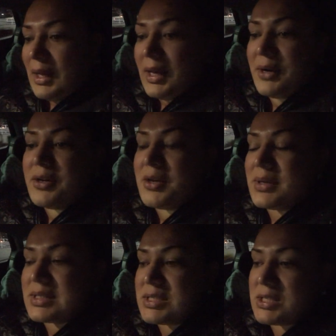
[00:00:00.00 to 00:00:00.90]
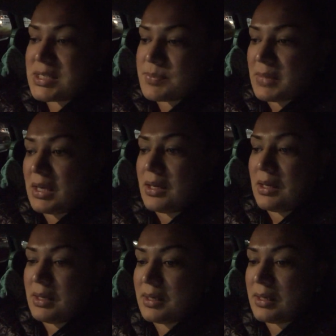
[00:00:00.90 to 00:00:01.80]
I don't know. It's just
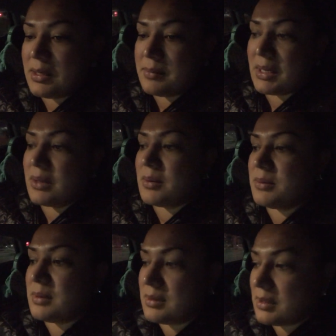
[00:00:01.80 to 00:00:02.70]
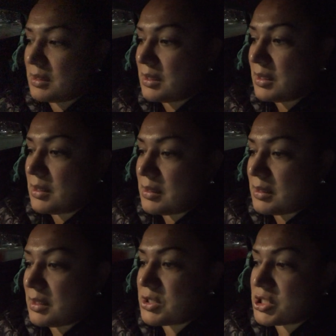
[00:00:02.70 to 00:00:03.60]
me and my own
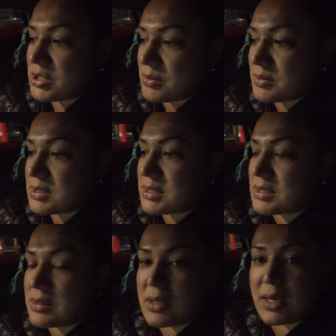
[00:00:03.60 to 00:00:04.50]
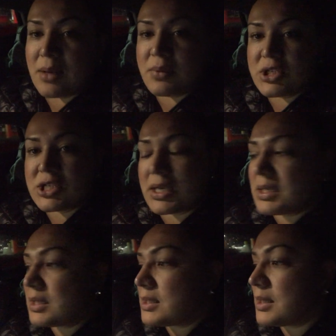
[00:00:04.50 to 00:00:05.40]
issues that I wish I
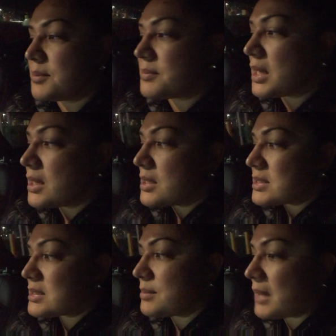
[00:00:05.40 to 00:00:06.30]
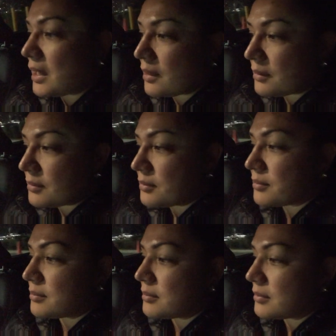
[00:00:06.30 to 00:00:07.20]
could um, somehow